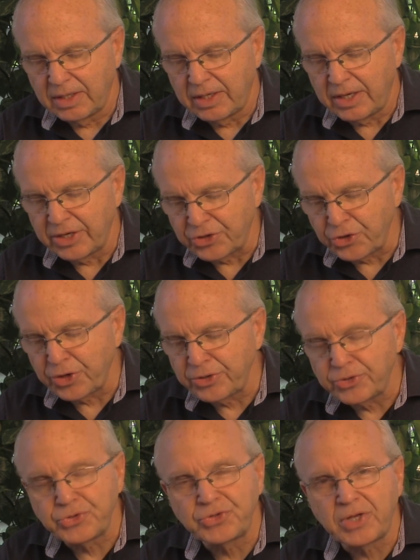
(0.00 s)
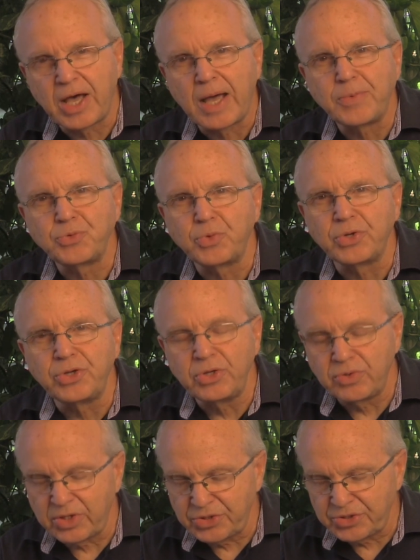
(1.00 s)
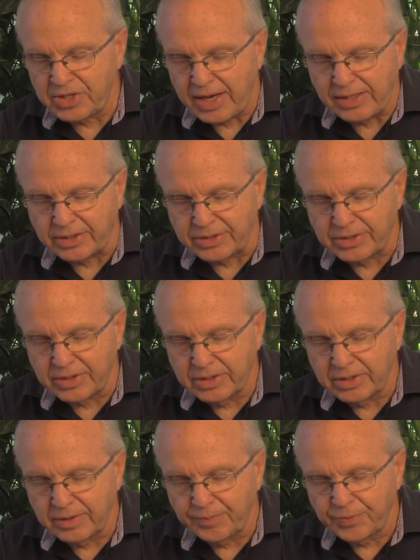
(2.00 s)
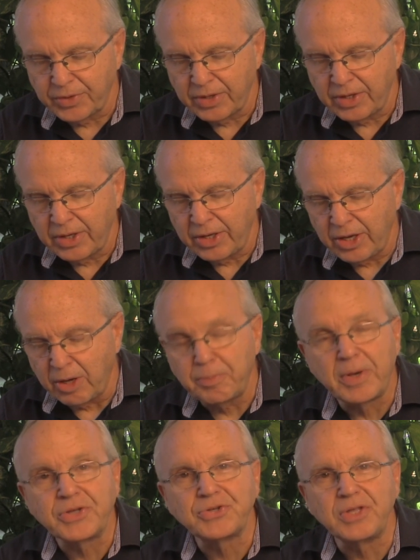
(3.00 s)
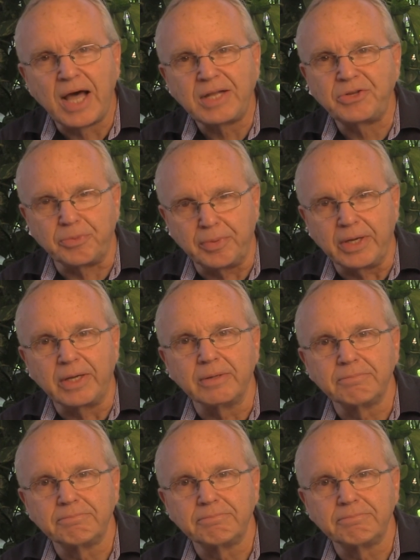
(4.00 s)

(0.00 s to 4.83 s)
And during those times when you are silent, help us not to be.